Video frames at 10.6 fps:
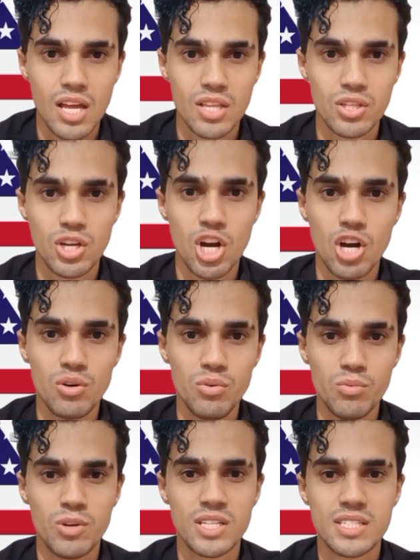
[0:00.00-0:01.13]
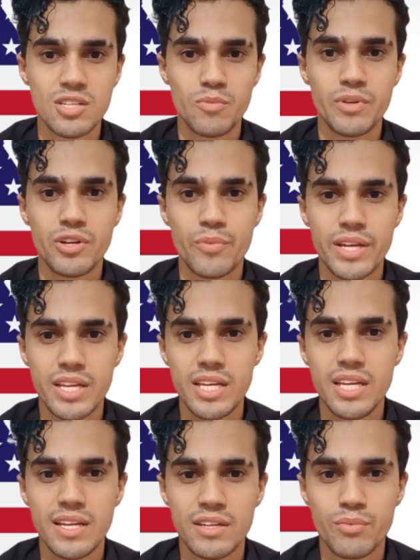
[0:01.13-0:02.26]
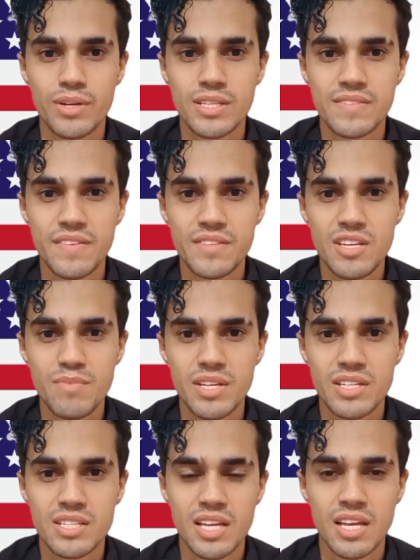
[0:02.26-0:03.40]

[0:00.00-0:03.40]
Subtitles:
The call was super quickie and was 15 minutes.